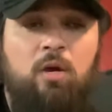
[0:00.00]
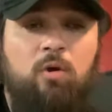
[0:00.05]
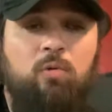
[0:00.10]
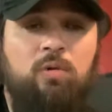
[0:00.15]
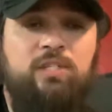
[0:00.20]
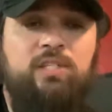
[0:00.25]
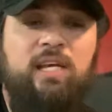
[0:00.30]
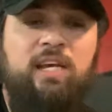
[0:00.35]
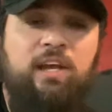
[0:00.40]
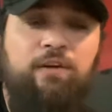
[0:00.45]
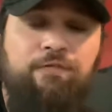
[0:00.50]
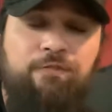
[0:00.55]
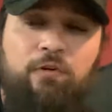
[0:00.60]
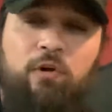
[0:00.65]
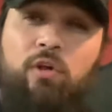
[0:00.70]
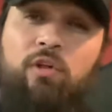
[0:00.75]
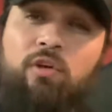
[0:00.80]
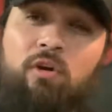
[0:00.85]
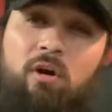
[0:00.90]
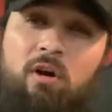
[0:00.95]
Once they get
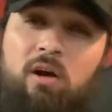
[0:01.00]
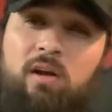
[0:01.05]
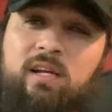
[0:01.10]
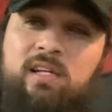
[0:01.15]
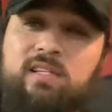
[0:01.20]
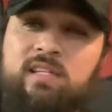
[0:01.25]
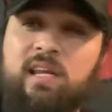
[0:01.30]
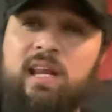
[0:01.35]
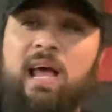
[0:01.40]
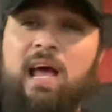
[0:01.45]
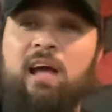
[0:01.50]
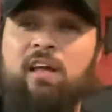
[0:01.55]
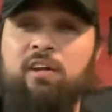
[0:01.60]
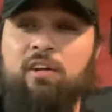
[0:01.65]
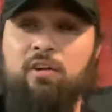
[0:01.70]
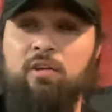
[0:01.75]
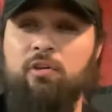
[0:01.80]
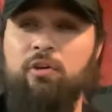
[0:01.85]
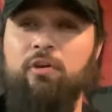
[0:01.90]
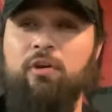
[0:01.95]
further on into that and
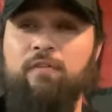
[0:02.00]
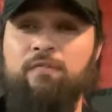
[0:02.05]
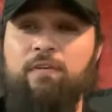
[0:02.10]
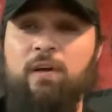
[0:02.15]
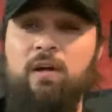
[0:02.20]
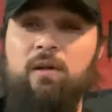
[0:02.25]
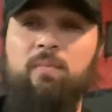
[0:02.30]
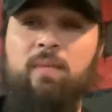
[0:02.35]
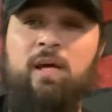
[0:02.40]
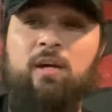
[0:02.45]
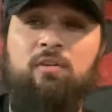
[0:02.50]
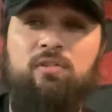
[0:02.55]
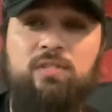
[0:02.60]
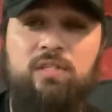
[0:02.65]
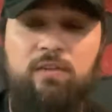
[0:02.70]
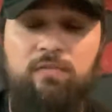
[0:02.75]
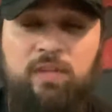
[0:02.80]
they're learning the fundamentals